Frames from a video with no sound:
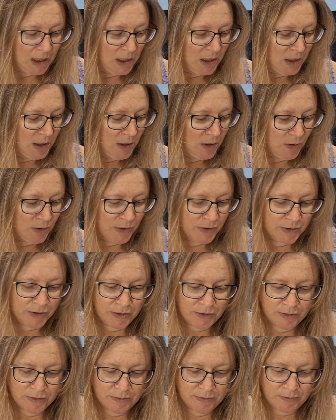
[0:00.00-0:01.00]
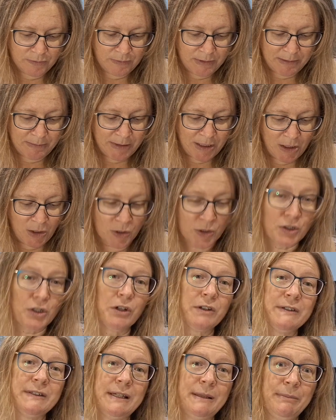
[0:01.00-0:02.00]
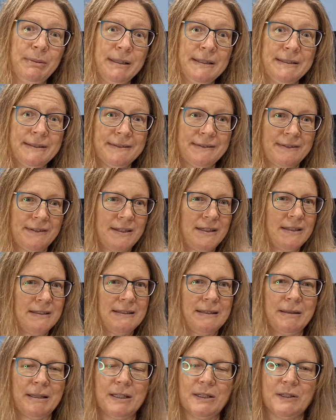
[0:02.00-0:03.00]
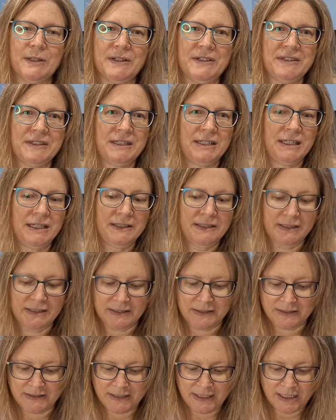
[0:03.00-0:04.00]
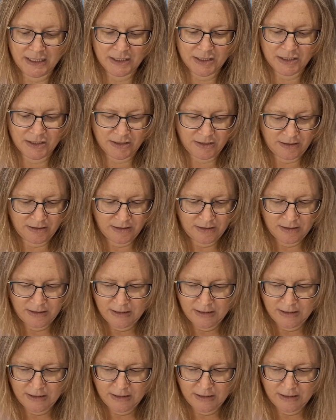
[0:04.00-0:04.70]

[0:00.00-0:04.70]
one of my long dog samplers, something nice and easy to stitch,